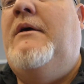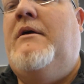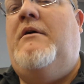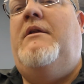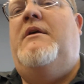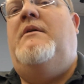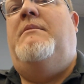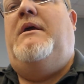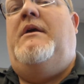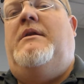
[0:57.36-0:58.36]
go to them
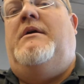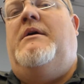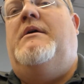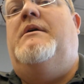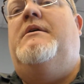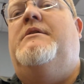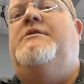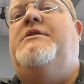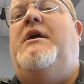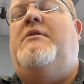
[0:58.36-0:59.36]
in
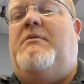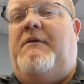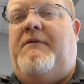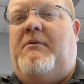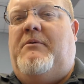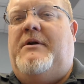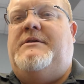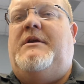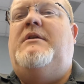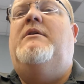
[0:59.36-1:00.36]
January, February, and
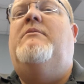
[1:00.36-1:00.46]
say, you know